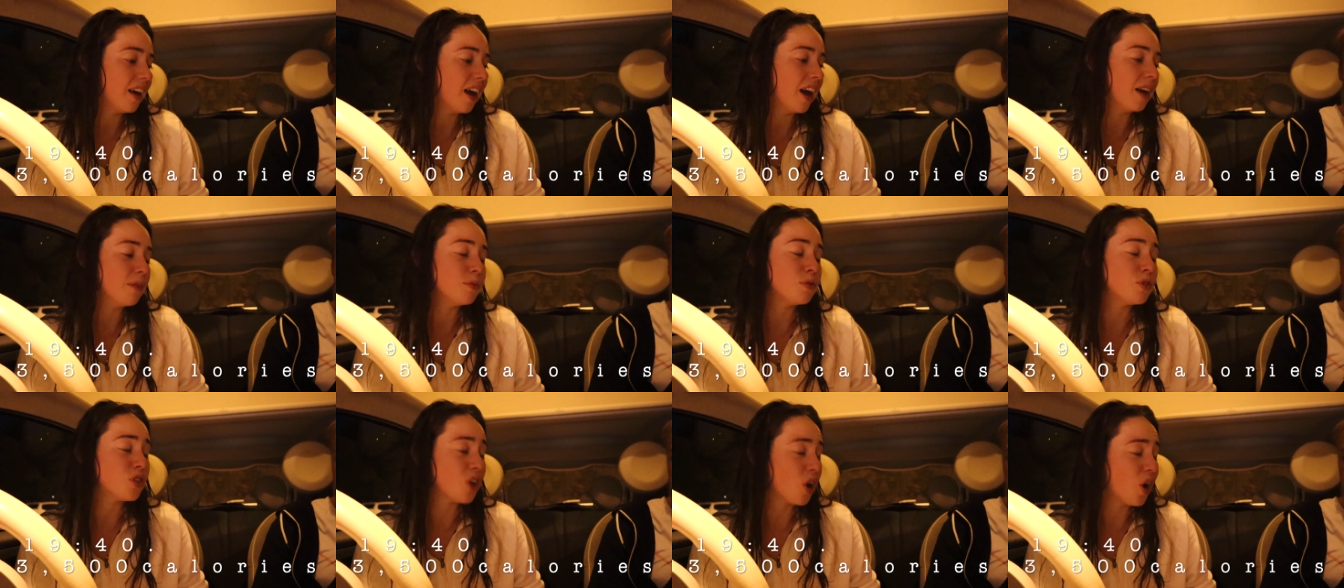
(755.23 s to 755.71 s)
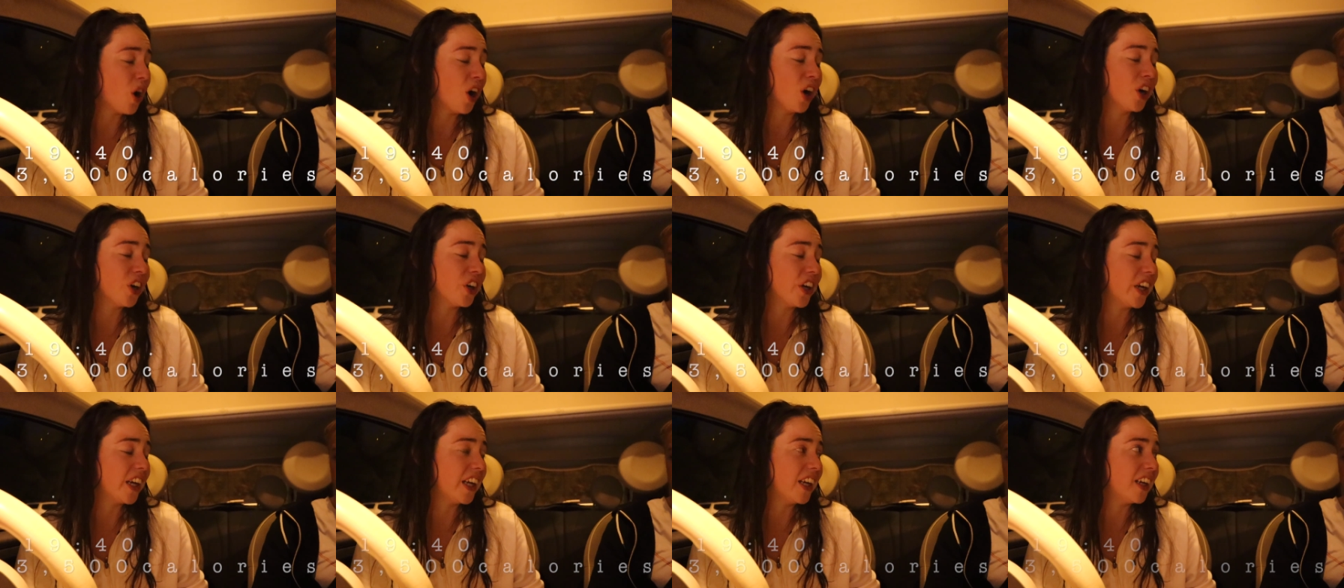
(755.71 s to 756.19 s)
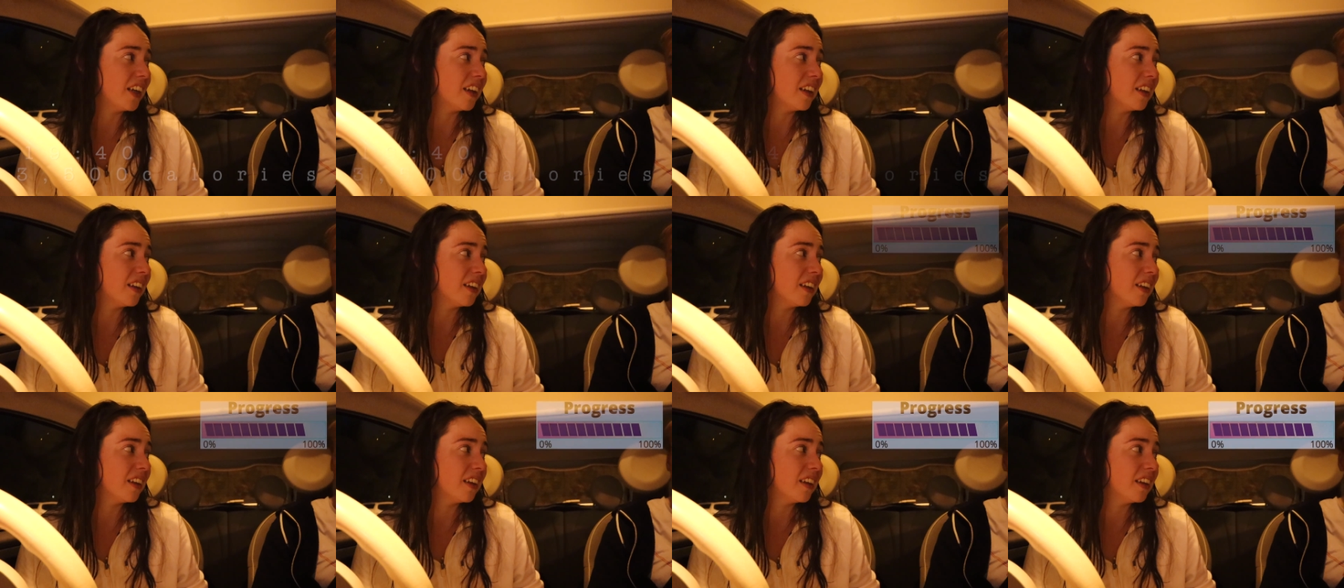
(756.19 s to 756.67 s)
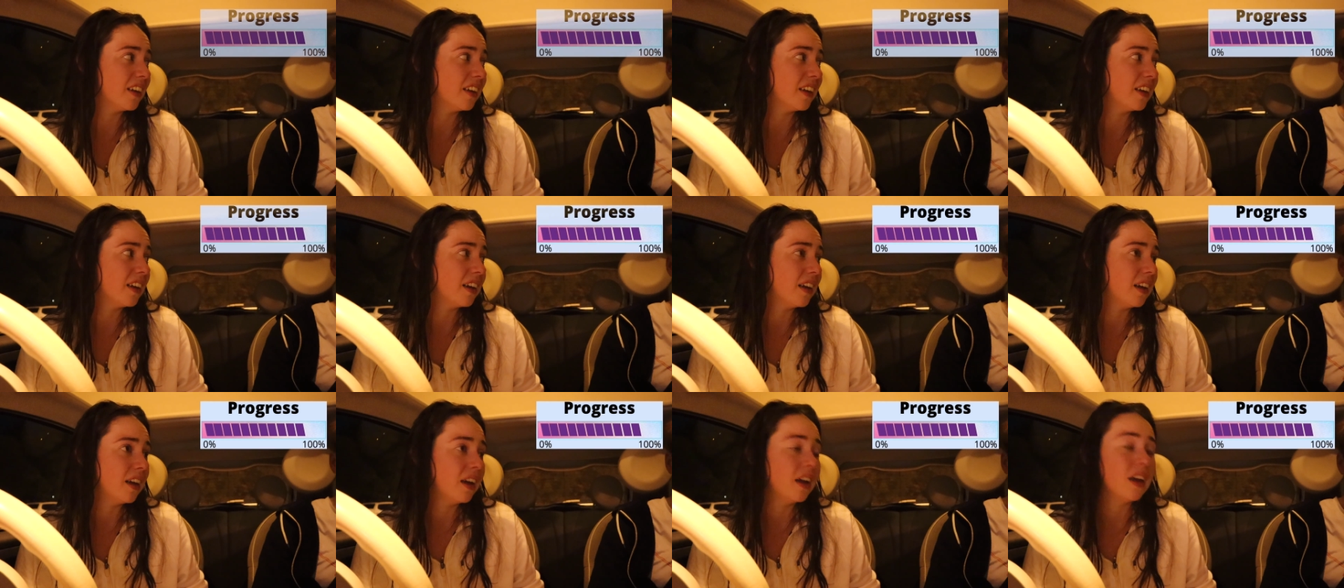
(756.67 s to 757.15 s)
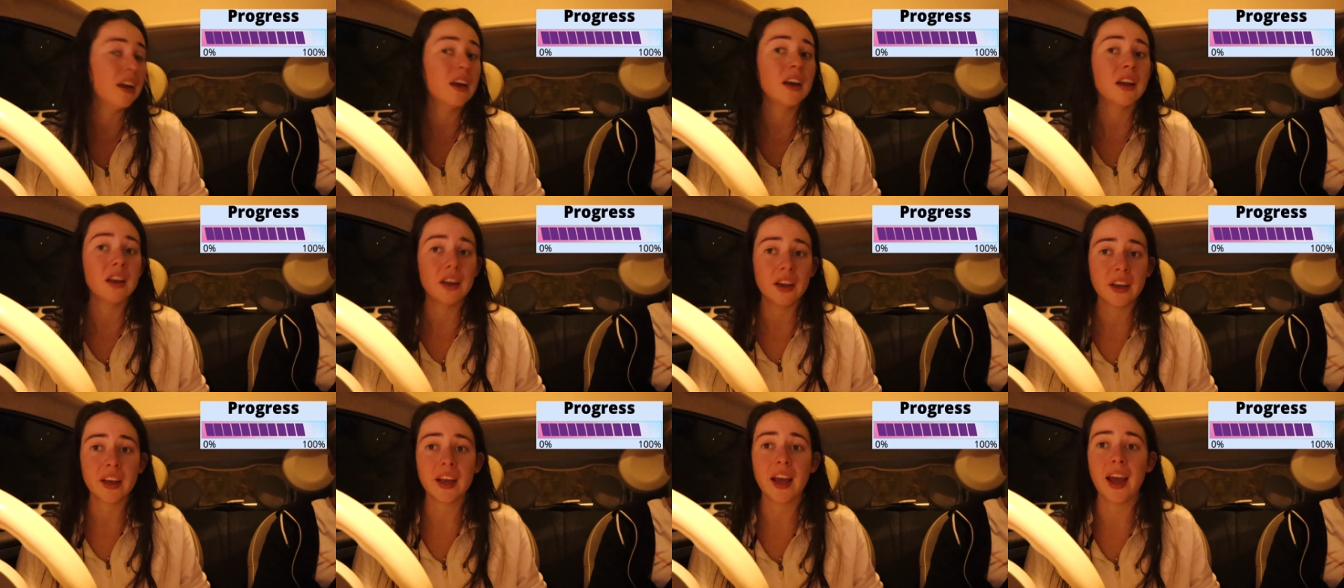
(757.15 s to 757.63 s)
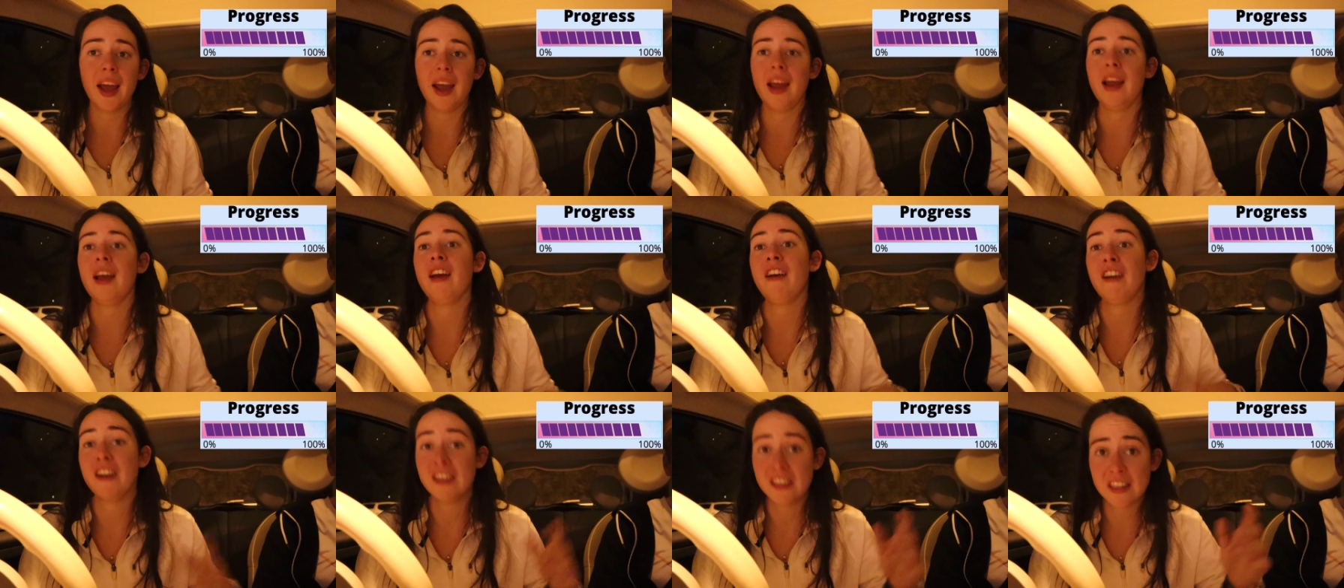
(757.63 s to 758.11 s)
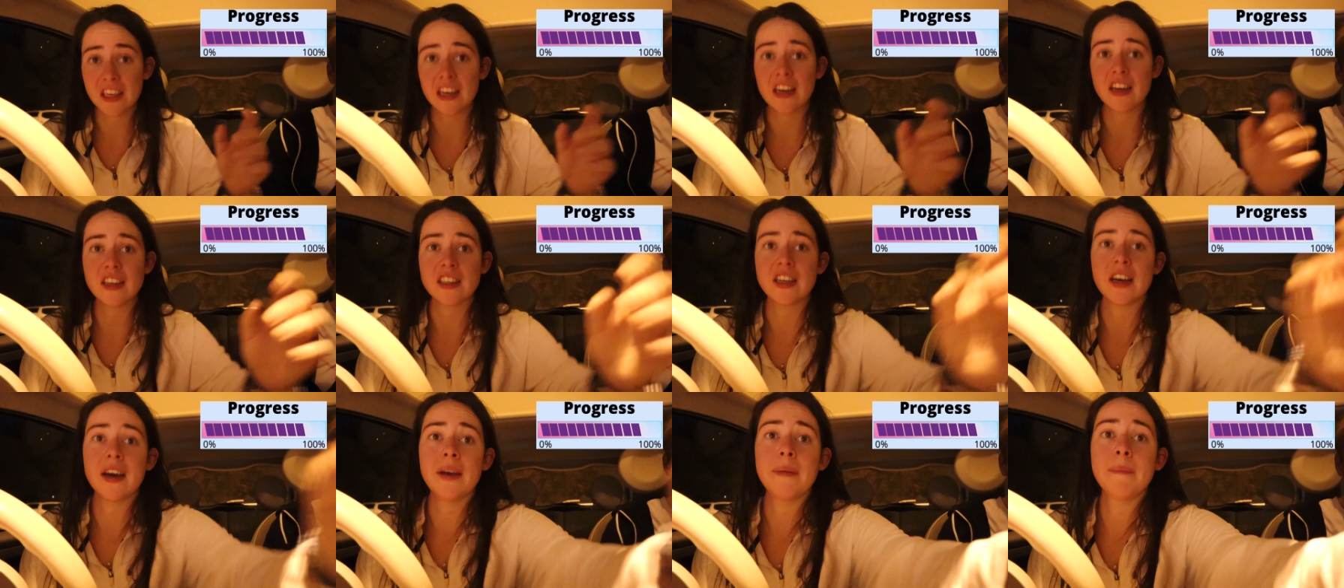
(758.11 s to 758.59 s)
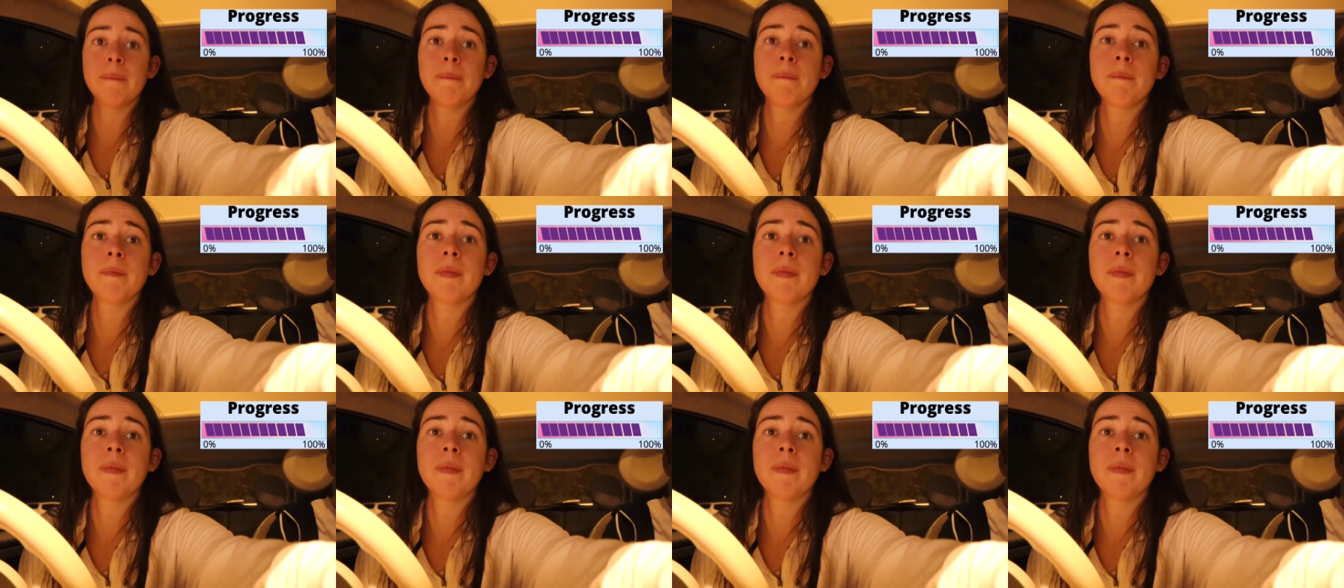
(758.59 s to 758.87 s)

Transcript: I'm so hungry. Mm, yeah. Okay, dinner time.